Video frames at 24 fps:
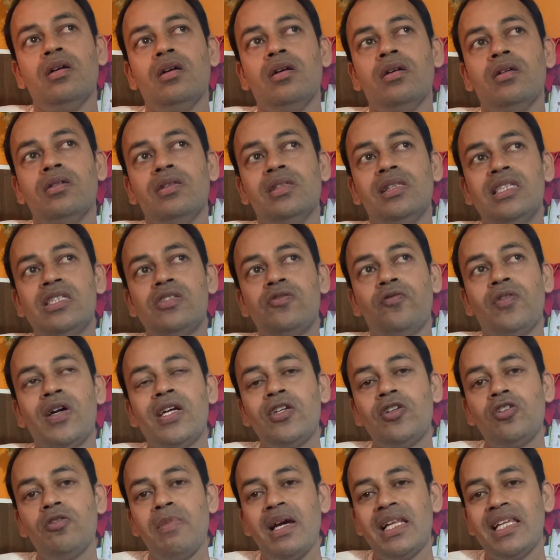this
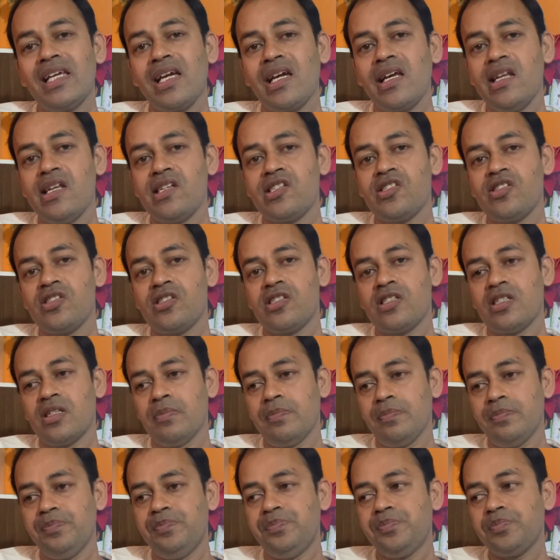one-to-many
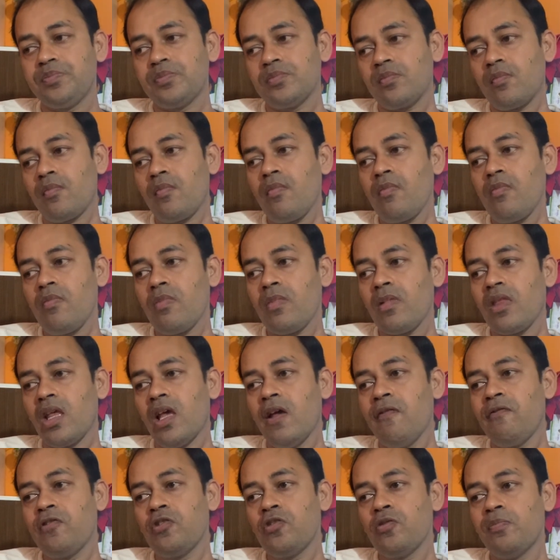relationship,
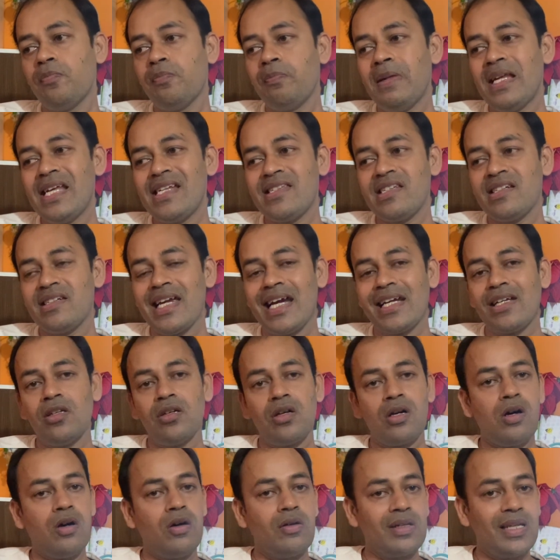if you place it at a
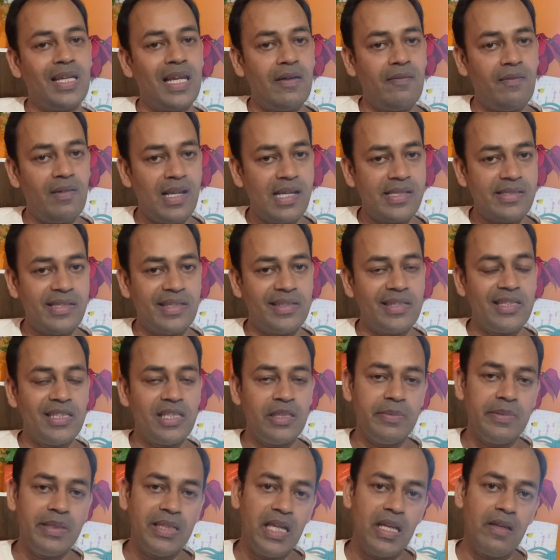wrong level, let's say the
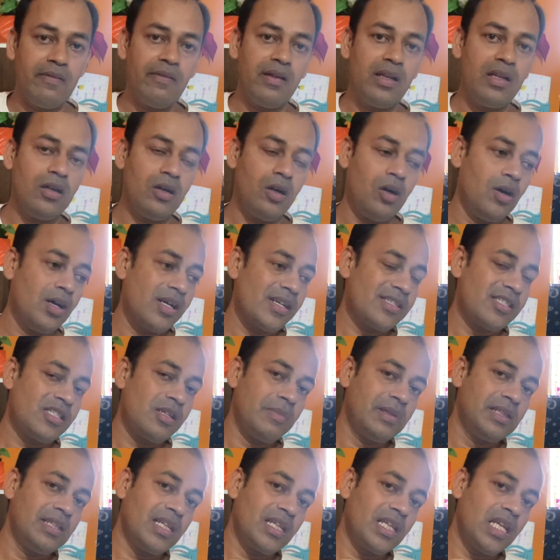DB level or at some
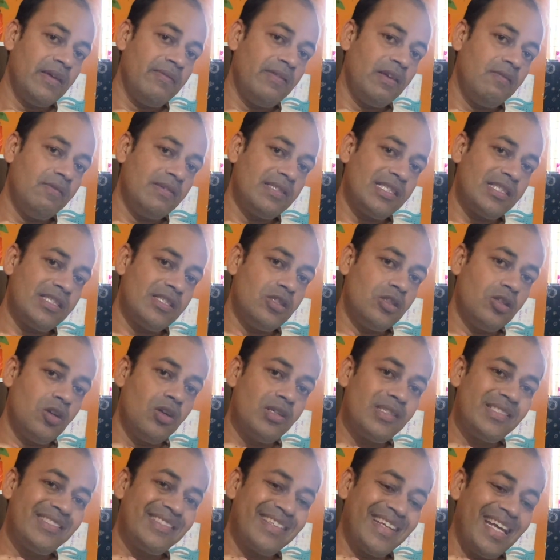other level which is
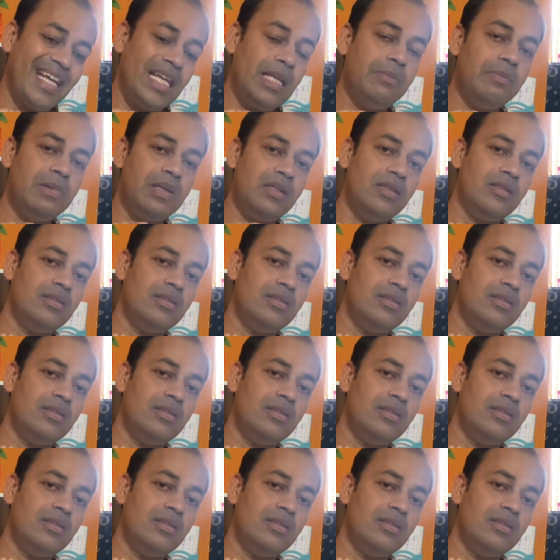not scalable,